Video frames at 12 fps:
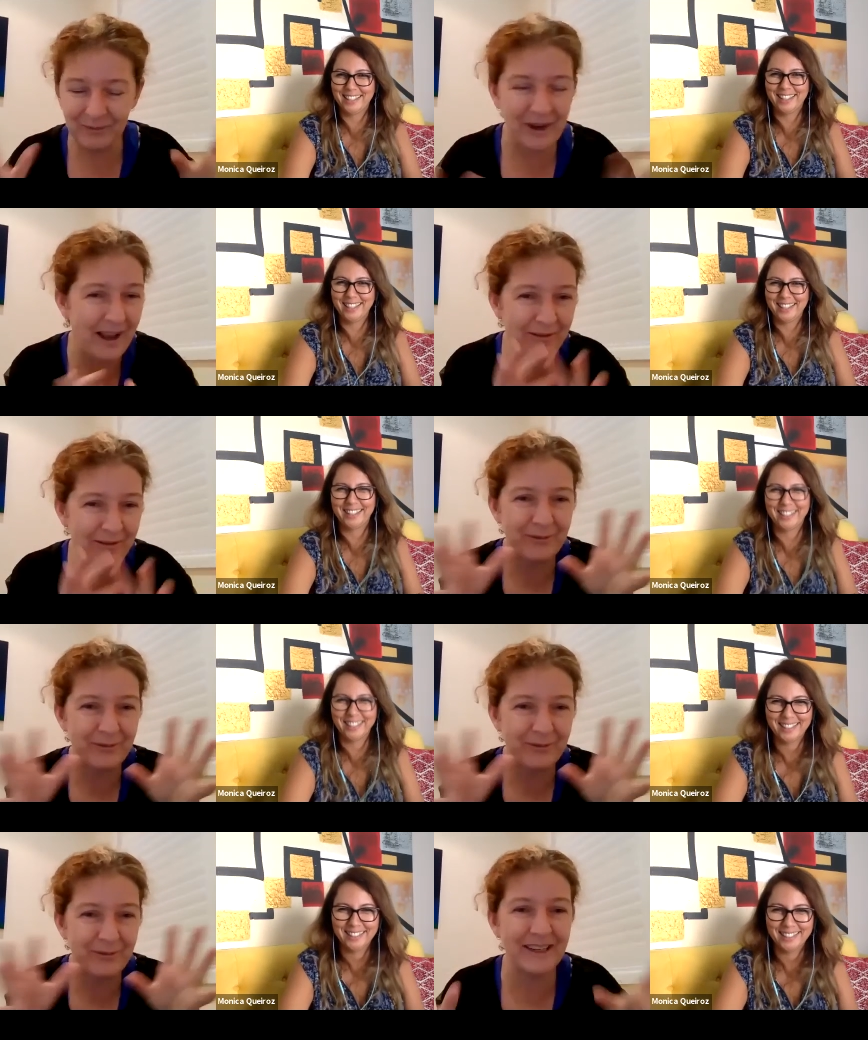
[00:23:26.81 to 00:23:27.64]
Speaker 1: and we
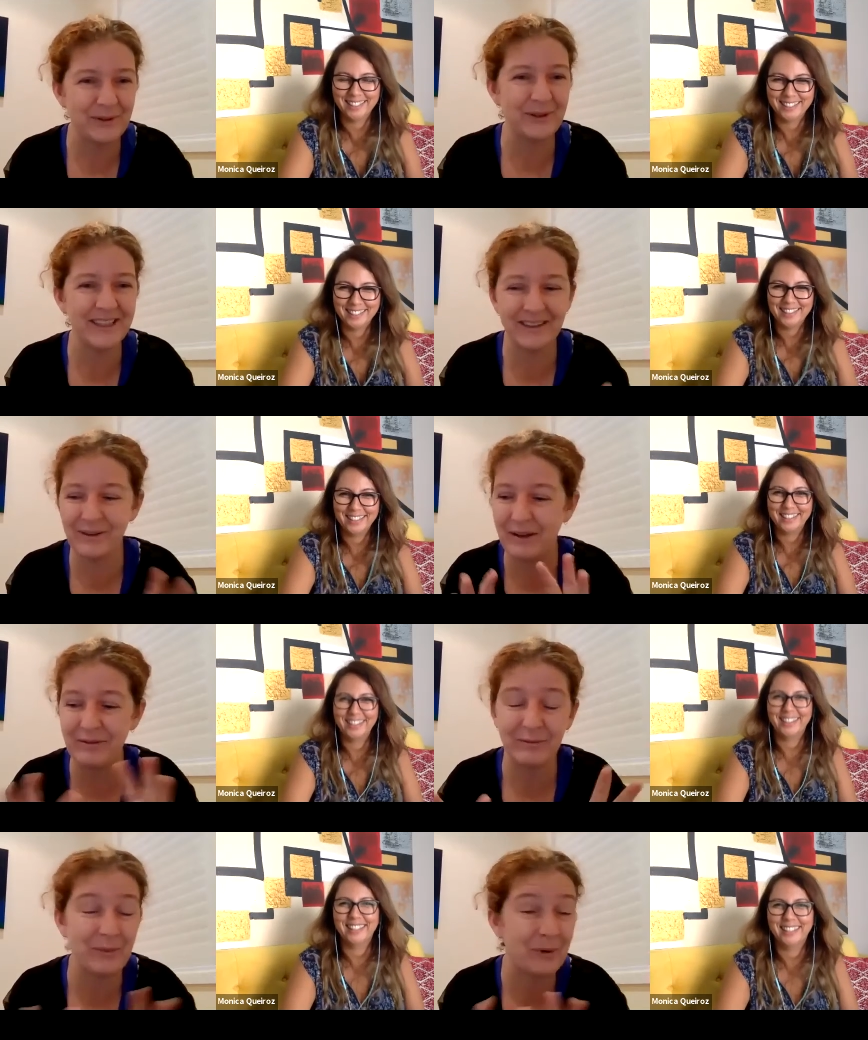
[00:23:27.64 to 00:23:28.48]
haven't really talked
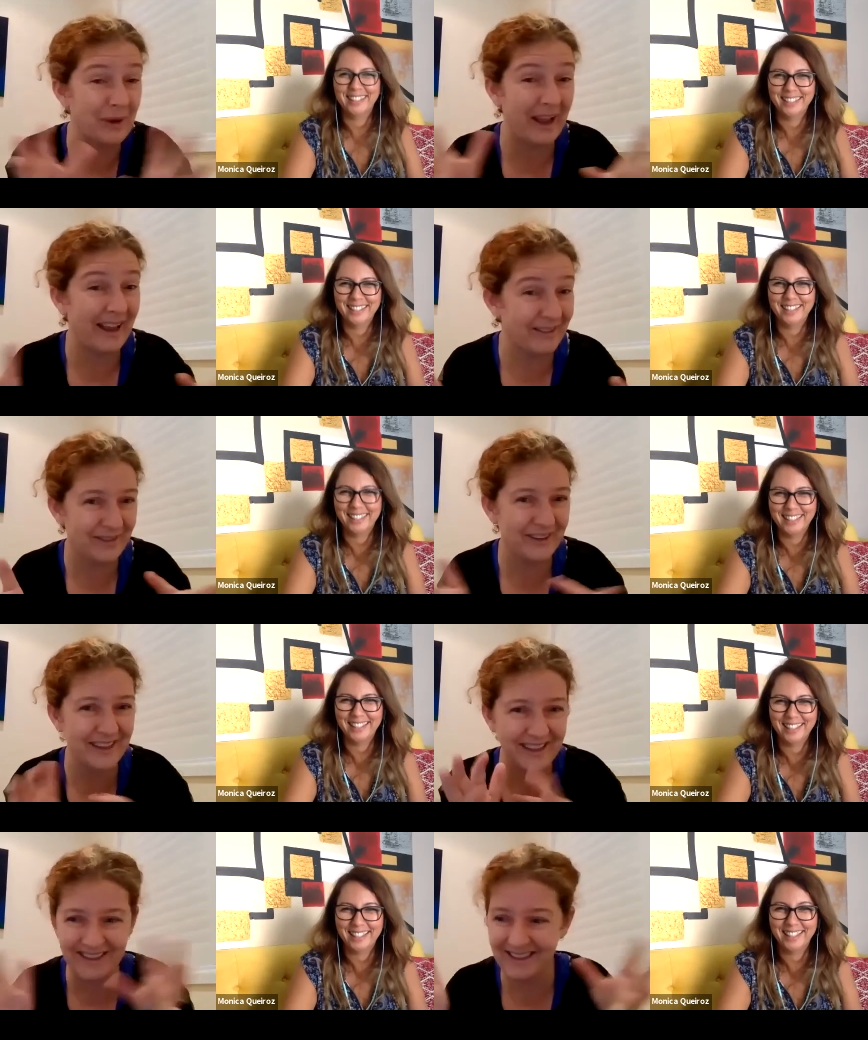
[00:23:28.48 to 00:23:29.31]
to we haven't
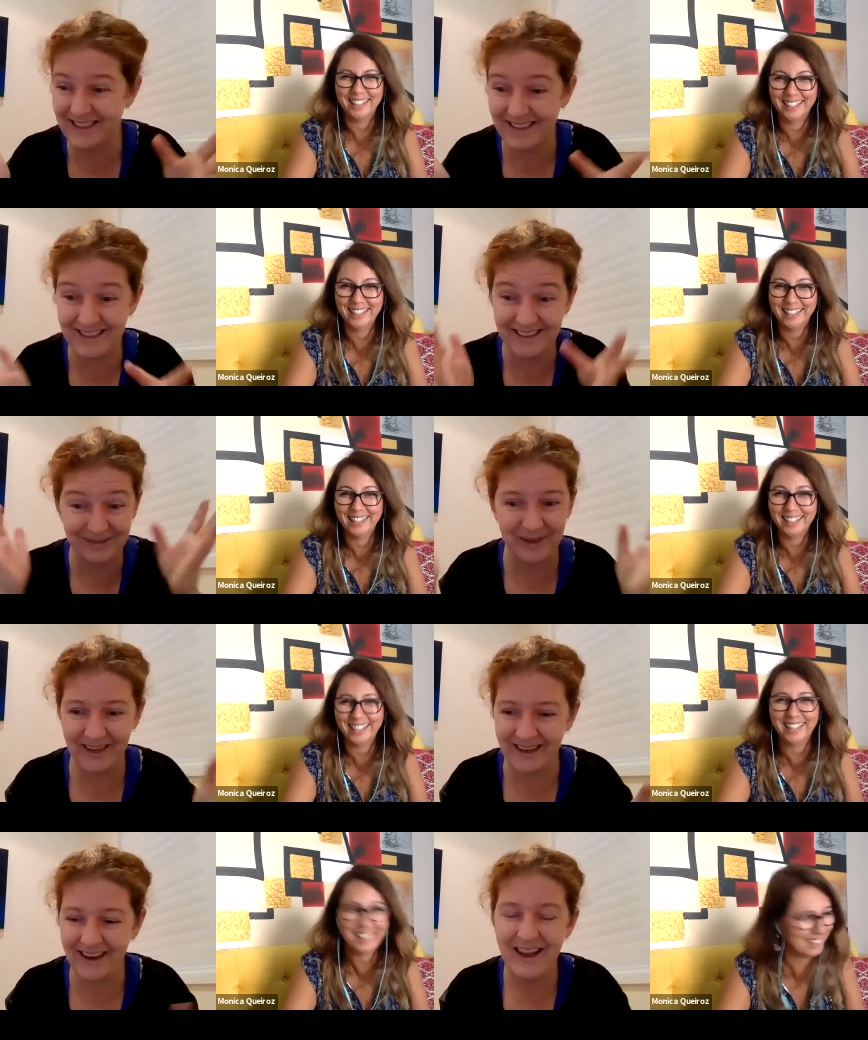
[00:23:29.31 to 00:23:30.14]
prepared for this it's
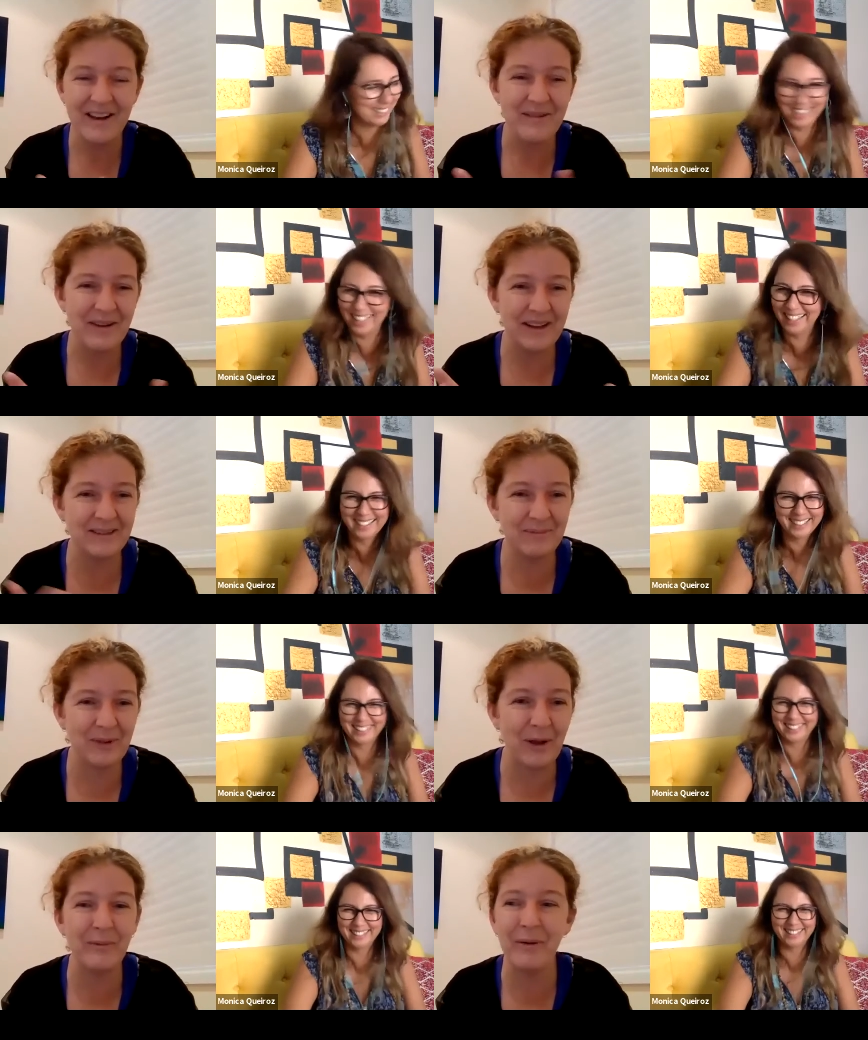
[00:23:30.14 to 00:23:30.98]
just been
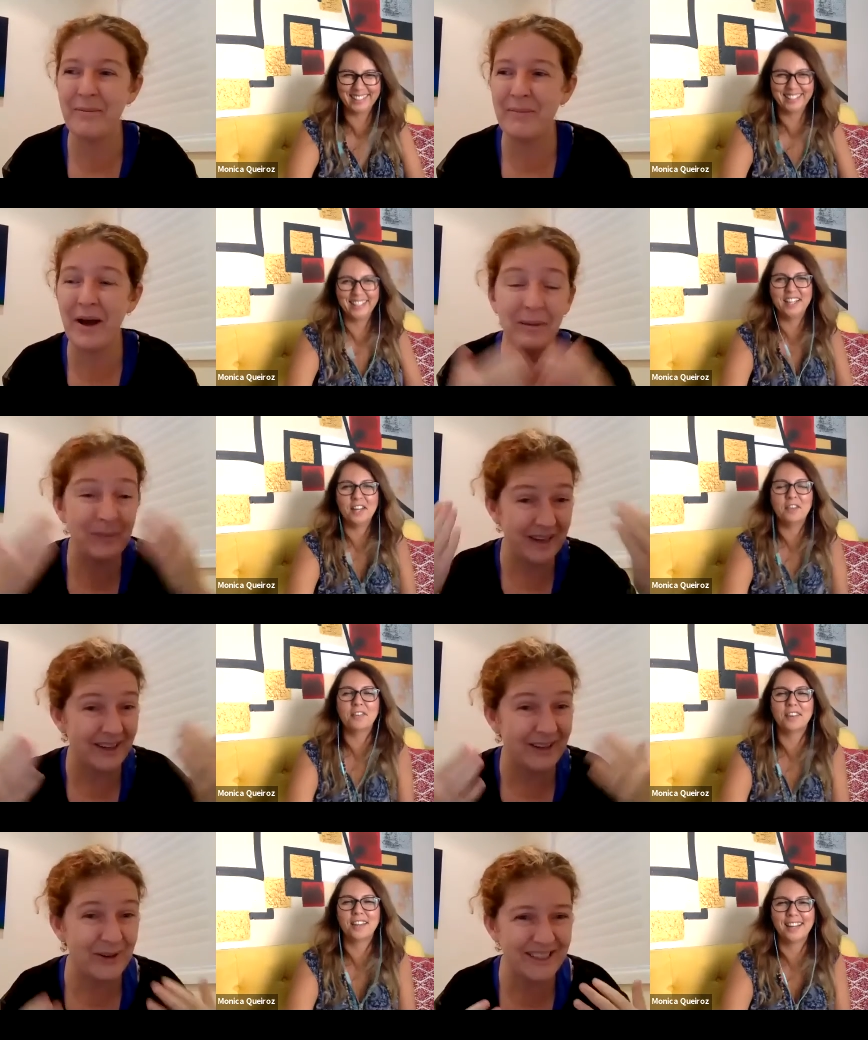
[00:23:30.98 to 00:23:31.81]
it's blowing my mind
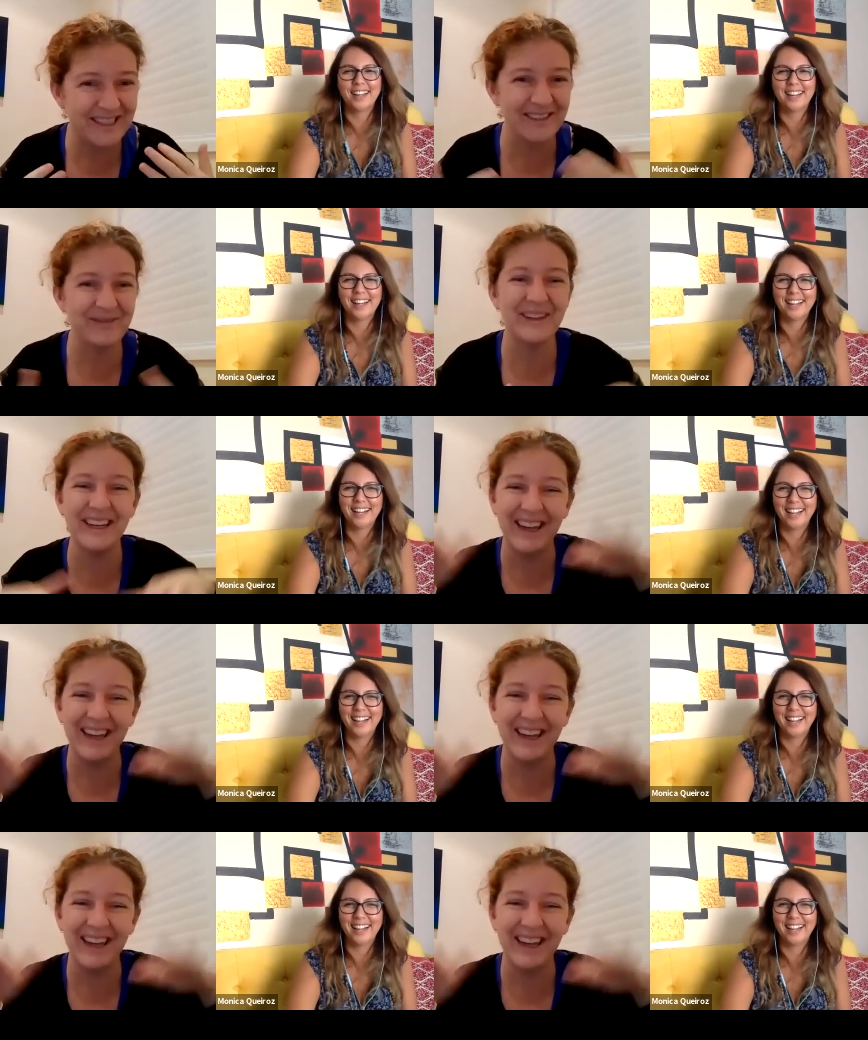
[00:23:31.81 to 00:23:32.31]
but awesome